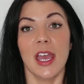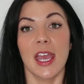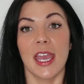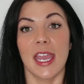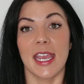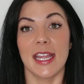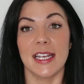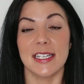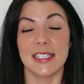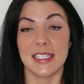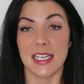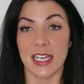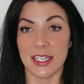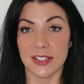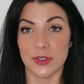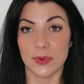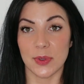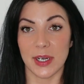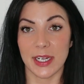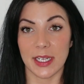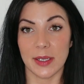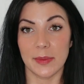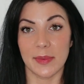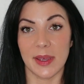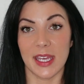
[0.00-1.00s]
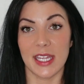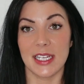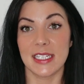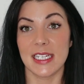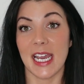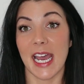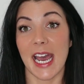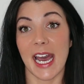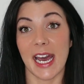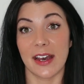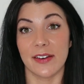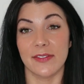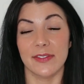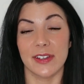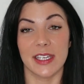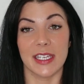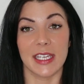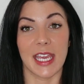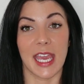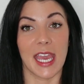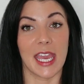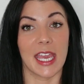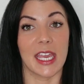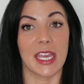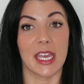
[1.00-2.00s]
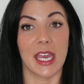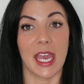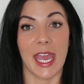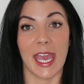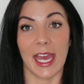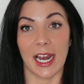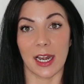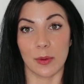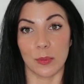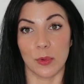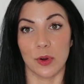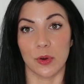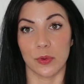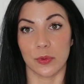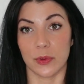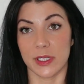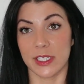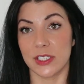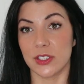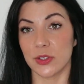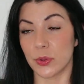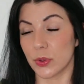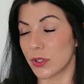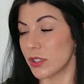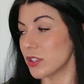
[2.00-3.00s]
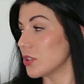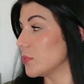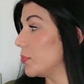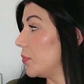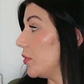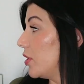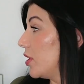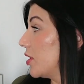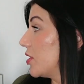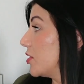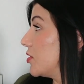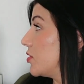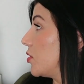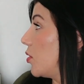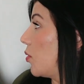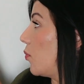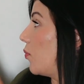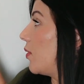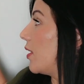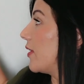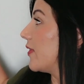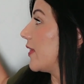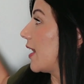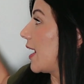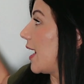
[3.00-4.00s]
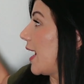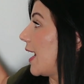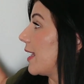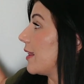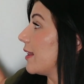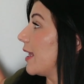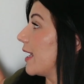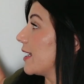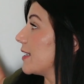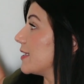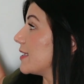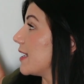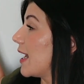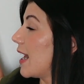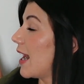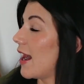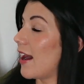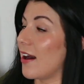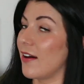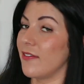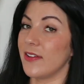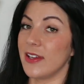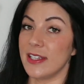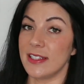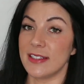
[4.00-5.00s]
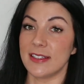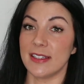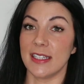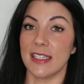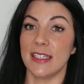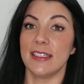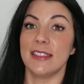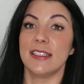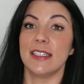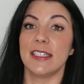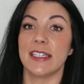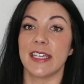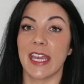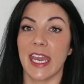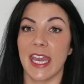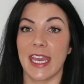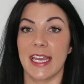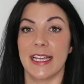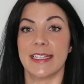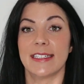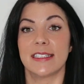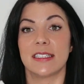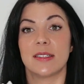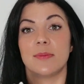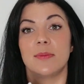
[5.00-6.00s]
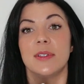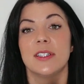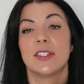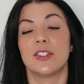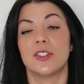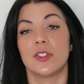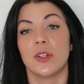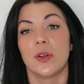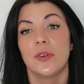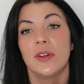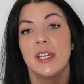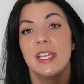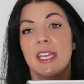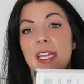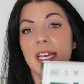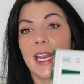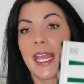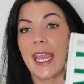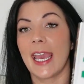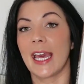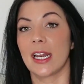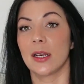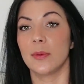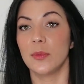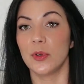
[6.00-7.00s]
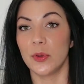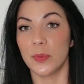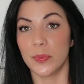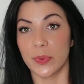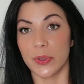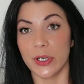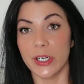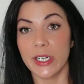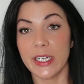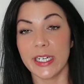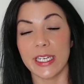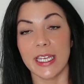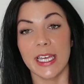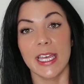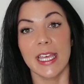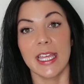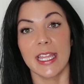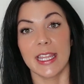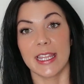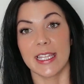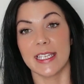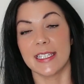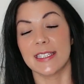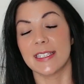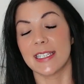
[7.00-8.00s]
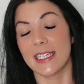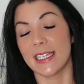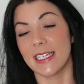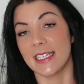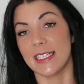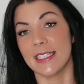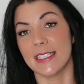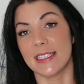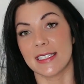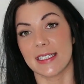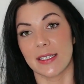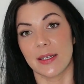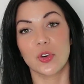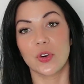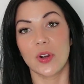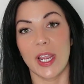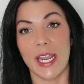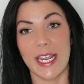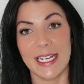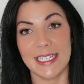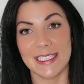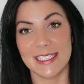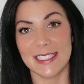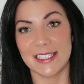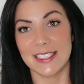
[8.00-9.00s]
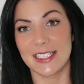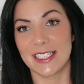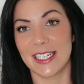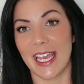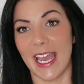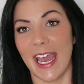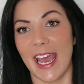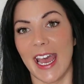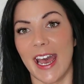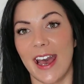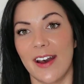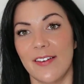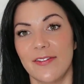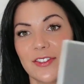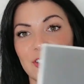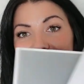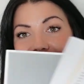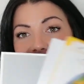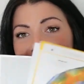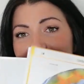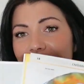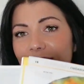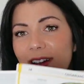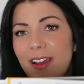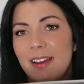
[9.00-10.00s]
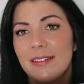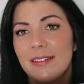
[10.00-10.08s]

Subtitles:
It does recommend having a animal resource book. So one that I like to have is the DK Smithsonian Animal Book. This is great to have just